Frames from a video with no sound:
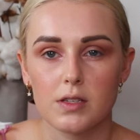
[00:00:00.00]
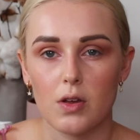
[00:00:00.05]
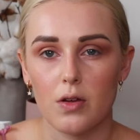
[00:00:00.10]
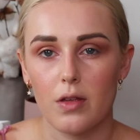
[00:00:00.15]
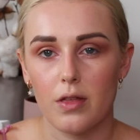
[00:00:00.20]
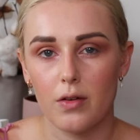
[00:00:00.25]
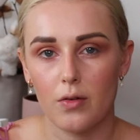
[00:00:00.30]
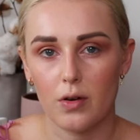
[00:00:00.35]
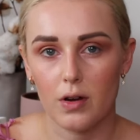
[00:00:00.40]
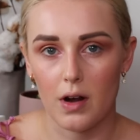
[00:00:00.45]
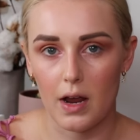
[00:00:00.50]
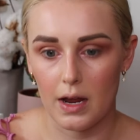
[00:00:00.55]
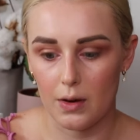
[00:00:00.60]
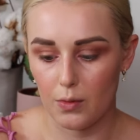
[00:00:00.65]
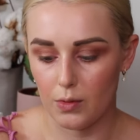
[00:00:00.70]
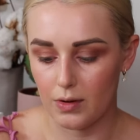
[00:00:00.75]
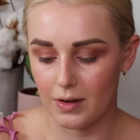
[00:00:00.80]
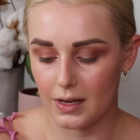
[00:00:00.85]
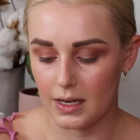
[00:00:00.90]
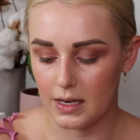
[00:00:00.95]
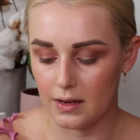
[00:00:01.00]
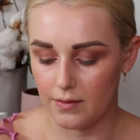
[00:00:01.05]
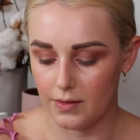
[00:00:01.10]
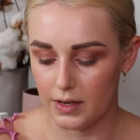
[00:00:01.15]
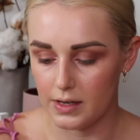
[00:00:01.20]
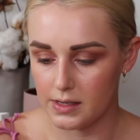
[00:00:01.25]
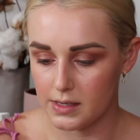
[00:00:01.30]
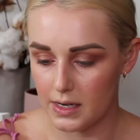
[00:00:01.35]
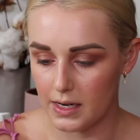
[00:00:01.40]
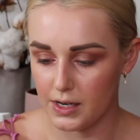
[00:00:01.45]
so I thought I would give
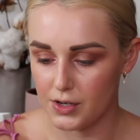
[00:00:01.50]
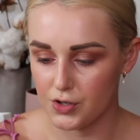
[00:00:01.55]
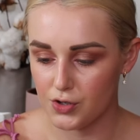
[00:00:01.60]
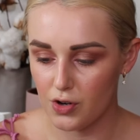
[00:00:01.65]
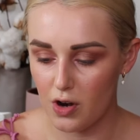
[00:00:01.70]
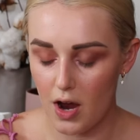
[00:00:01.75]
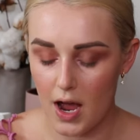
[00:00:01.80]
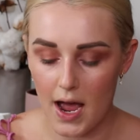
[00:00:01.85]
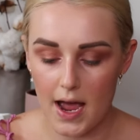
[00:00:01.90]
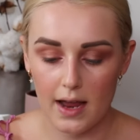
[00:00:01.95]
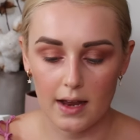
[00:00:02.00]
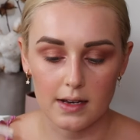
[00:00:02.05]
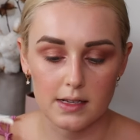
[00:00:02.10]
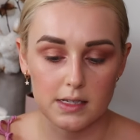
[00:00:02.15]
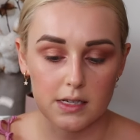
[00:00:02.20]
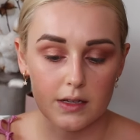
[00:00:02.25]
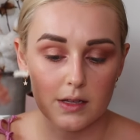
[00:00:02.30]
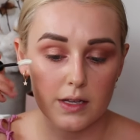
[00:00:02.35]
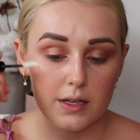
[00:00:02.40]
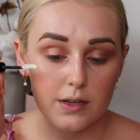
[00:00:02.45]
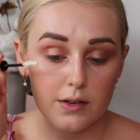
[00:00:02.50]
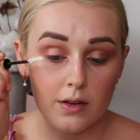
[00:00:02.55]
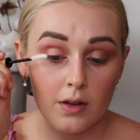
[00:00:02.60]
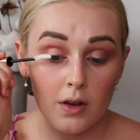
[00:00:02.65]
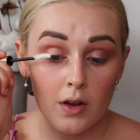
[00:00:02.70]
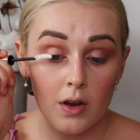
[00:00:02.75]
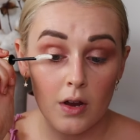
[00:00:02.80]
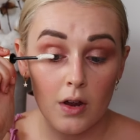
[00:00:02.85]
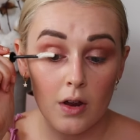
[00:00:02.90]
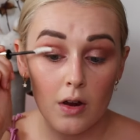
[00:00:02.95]
it a try until it
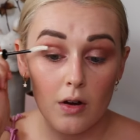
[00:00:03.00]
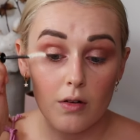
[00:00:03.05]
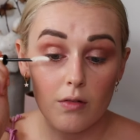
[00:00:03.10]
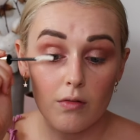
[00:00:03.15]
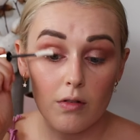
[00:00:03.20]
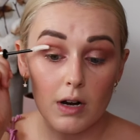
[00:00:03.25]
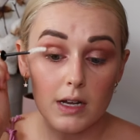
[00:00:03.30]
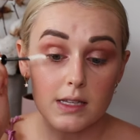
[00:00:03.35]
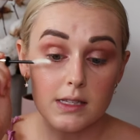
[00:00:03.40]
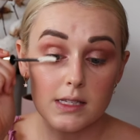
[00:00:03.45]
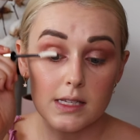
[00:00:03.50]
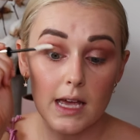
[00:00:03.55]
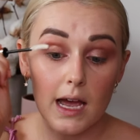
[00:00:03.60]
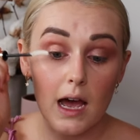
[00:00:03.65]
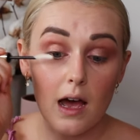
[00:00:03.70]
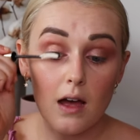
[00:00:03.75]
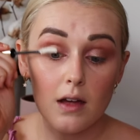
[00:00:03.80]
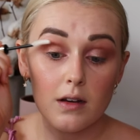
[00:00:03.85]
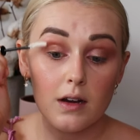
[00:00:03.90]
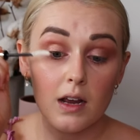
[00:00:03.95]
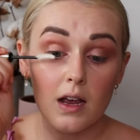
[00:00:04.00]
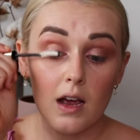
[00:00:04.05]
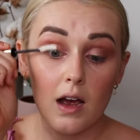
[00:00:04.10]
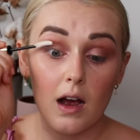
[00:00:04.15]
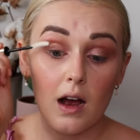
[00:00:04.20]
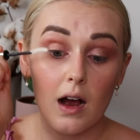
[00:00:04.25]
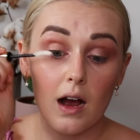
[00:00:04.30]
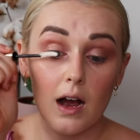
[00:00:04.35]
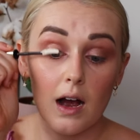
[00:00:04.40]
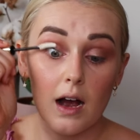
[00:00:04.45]
runs out.
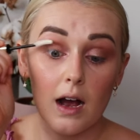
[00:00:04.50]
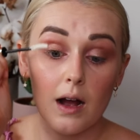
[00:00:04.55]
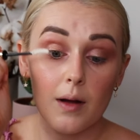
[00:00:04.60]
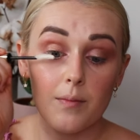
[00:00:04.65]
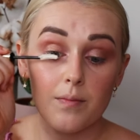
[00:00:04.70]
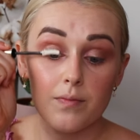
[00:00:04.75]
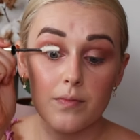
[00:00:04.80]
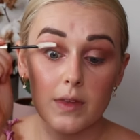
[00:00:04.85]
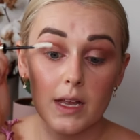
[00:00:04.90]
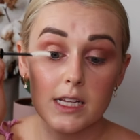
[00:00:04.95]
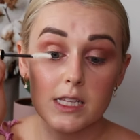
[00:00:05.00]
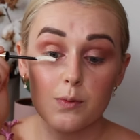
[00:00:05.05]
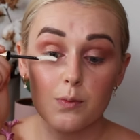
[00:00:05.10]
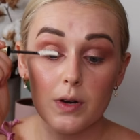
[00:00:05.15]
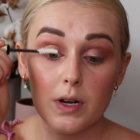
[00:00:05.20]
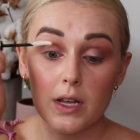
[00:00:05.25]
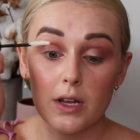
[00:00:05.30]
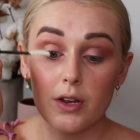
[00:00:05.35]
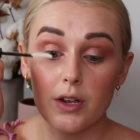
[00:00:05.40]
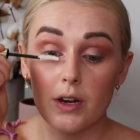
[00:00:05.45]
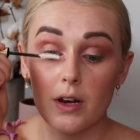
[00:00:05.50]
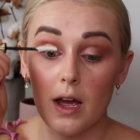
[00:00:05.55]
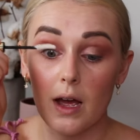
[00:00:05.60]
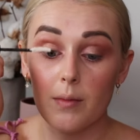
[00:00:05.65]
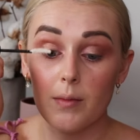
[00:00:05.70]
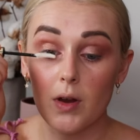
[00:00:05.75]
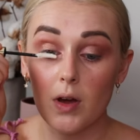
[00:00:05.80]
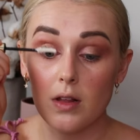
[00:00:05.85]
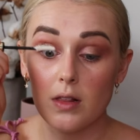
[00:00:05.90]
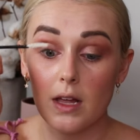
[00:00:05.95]
It's pretty good.
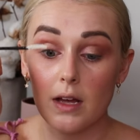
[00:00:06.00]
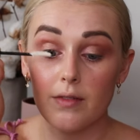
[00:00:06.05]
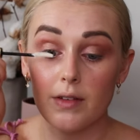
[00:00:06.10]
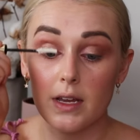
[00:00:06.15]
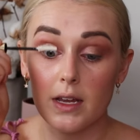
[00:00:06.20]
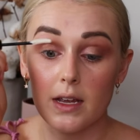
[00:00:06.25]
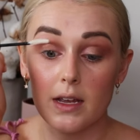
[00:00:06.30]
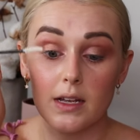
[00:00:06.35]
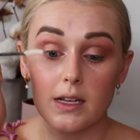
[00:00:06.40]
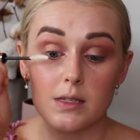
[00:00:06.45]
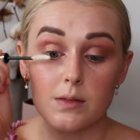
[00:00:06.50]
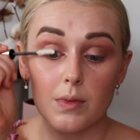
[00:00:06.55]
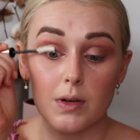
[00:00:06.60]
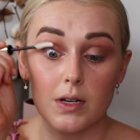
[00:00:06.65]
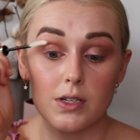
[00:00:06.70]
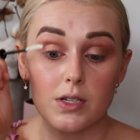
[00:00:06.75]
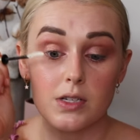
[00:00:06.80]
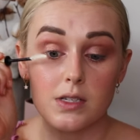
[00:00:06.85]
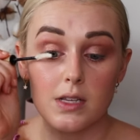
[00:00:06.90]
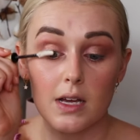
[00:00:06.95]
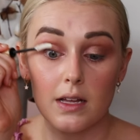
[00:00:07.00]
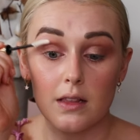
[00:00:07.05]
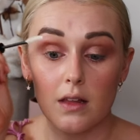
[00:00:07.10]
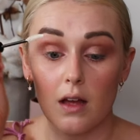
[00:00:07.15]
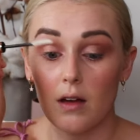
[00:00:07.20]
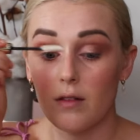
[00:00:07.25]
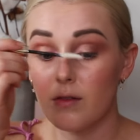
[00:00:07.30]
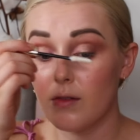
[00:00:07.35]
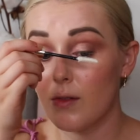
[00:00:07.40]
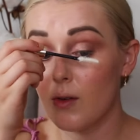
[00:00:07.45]
I'm not loving it as much as I
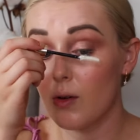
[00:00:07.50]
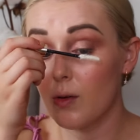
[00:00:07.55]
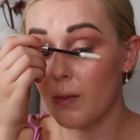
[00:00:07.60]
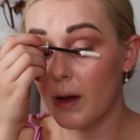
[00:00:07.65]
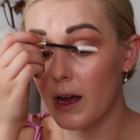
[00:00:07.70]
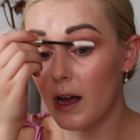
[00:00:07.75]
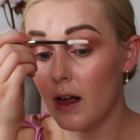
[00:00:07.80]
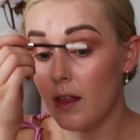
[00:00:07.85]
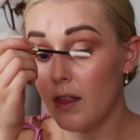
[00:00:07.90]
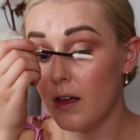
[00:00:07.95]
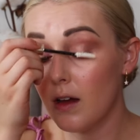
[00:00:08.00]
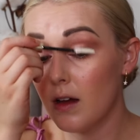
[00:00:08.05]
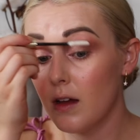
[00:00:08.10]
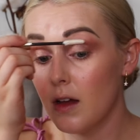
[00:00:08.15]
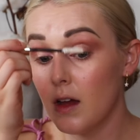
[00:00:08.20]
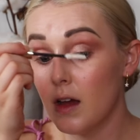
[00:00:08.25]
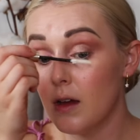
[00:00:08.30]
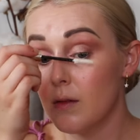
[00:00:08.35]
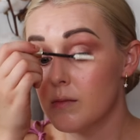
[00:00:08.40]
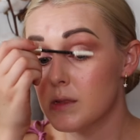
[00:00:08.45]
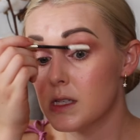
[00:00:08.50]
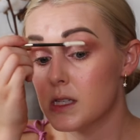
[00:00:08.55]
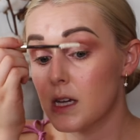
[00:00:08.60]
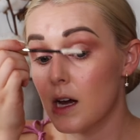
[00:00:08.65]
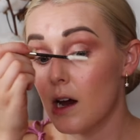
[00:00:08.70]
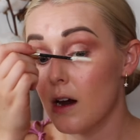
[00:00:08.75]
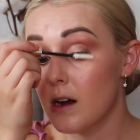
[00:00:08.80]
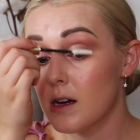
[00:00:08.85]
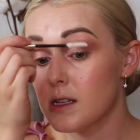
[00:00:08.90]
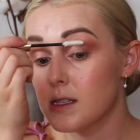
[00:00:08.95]
love all my other
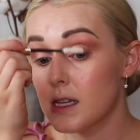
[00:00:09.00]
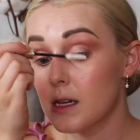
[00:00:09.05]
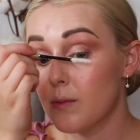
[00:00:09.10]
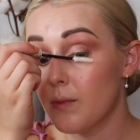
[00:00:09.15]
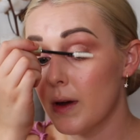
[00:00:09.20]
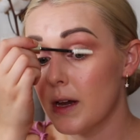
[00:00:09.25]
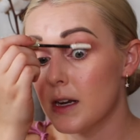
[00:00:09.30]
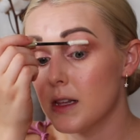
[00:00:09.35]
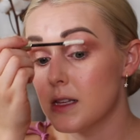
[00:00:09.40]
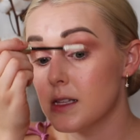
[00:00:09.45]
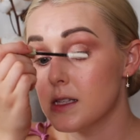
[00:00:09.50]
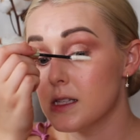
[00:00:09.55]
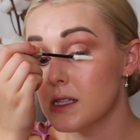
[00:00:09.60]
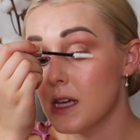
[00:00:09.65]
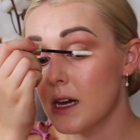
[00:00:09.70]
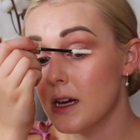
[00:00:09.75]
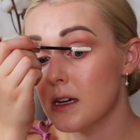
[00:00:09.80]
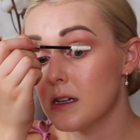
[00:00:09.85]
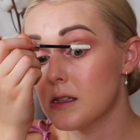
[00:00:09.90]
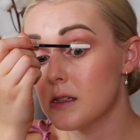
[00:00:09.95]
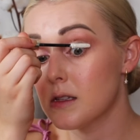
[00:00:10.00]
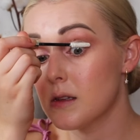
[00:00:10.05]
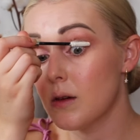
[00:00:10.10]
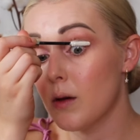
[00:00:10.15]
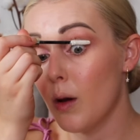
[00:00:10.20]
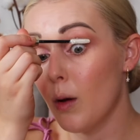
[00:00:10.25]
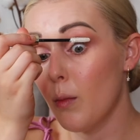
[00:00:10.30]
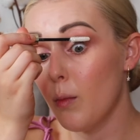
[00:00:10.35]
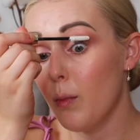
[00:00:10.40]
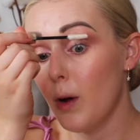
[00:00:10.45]
mascaras, like Better Than Sex,
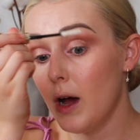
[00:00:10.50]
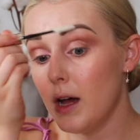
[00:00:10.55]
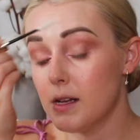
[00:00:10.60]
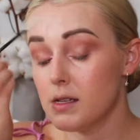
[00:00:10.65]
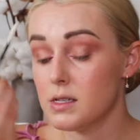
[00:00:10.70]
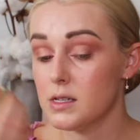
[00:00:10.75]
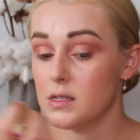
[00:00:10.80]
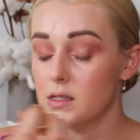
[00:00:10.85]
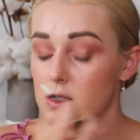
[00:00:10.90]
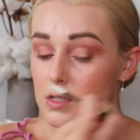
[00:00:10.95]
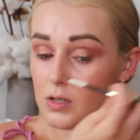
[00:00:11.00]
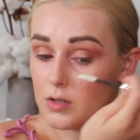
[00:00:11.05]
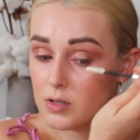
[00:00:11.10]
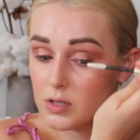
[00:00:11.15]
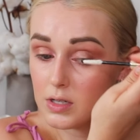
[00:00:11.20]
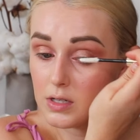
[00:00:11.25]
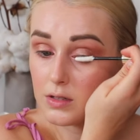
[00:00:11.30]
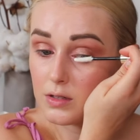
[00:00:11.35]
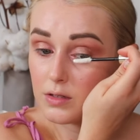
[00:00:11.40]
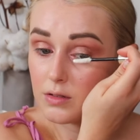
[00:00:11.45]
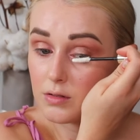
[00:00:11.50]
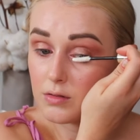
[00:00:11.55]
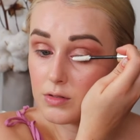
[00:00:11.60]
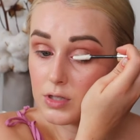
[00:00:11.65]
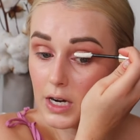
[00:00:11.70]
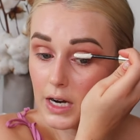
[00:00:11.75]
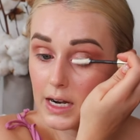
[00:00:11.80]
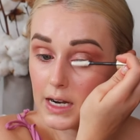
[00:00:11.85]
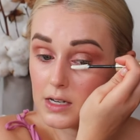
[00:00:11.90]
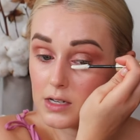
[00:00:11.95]
but it's a good little
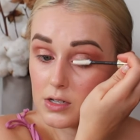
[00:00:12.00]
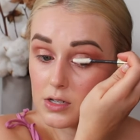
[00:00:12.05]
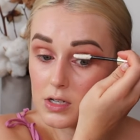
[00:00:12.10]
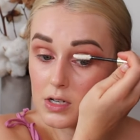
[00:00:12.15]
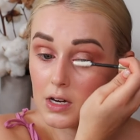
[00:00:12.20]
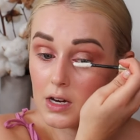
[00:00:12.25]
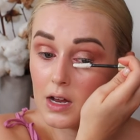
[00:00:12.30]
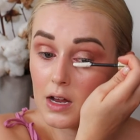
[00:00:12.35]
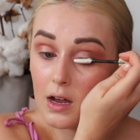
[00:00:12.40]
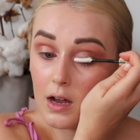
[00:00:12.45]
change.